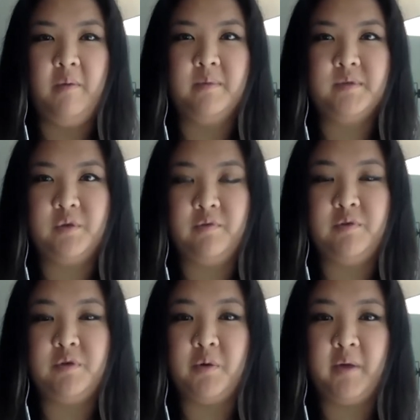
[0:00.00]
So if
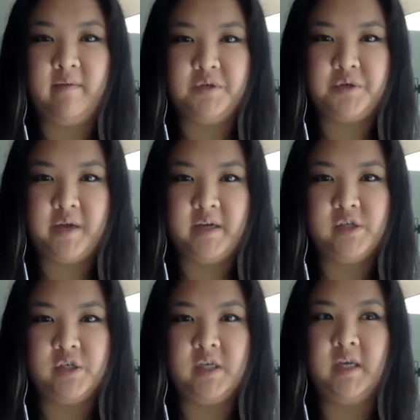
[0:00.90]
you don't have a
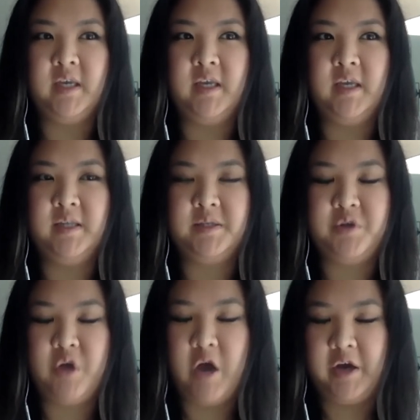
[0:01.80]
strategy, it's
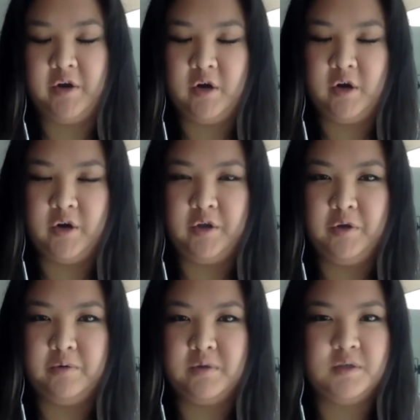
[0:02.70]
not going to hurt
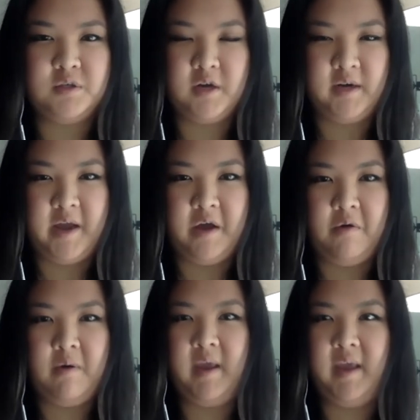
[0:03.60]
you to start
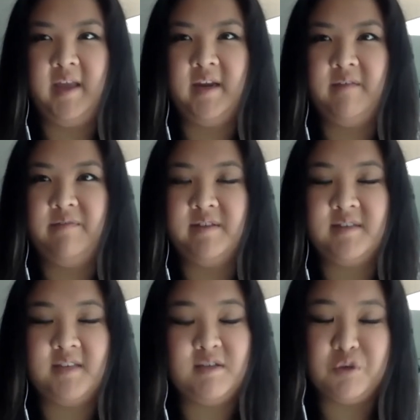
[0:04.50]
now. And if
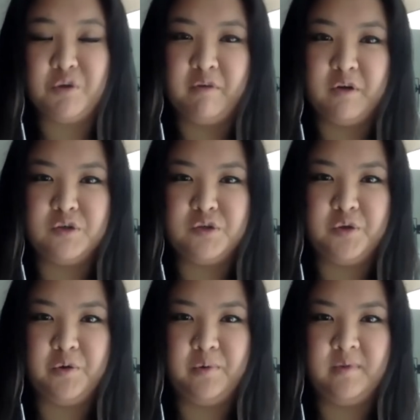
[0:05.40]
this is over
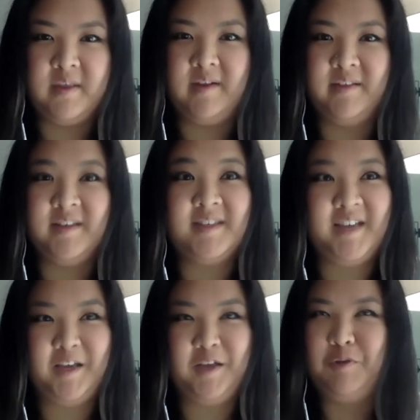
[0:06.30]
soon, then at least,
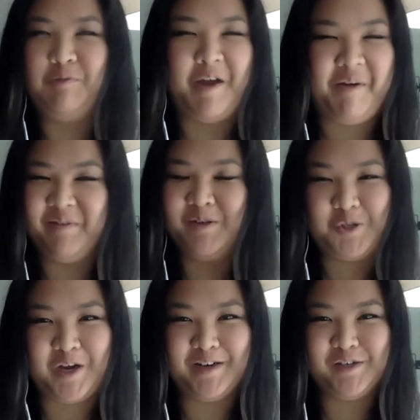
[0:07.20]
hey, you now have a
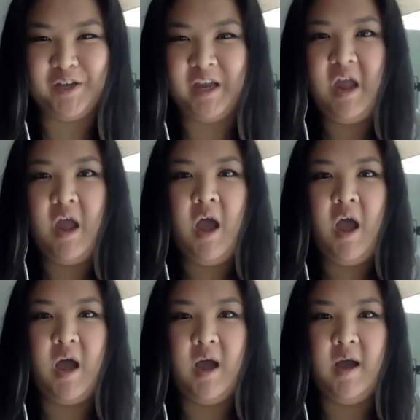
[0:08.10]
strategy.
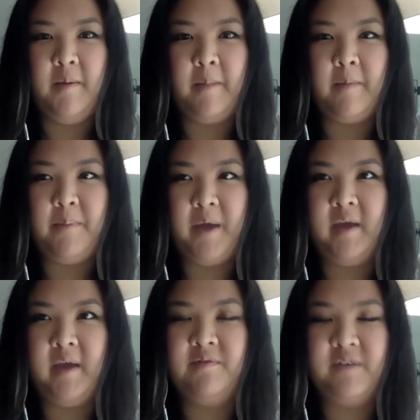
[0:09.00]

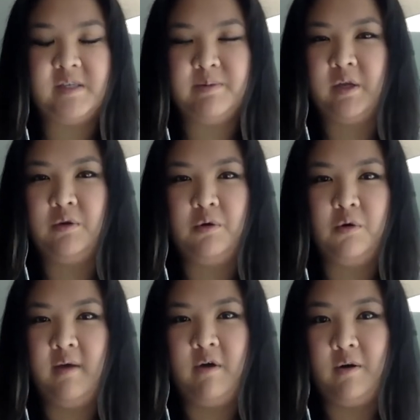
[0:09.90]
But Facebook and
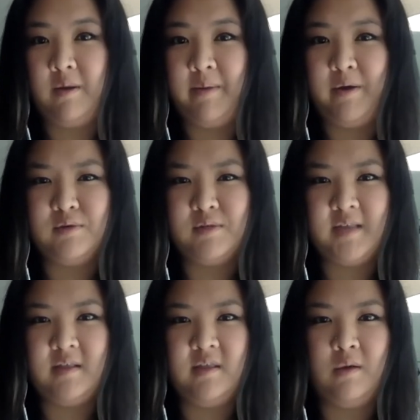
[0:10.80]
Google have all come out and
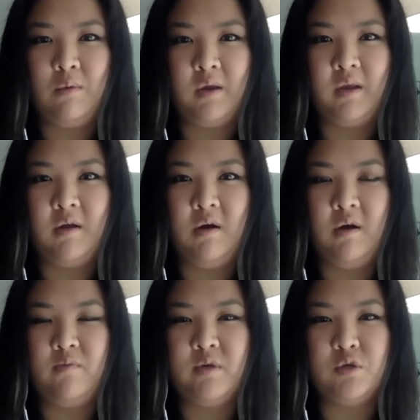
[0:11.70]
said that they're working
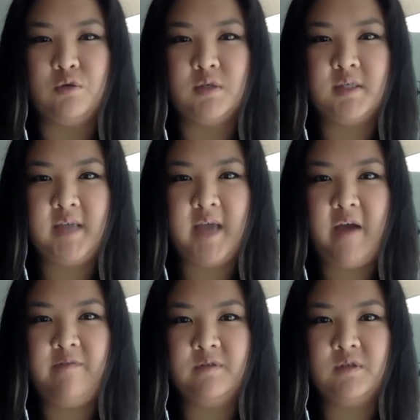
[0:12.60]
on reduced staff.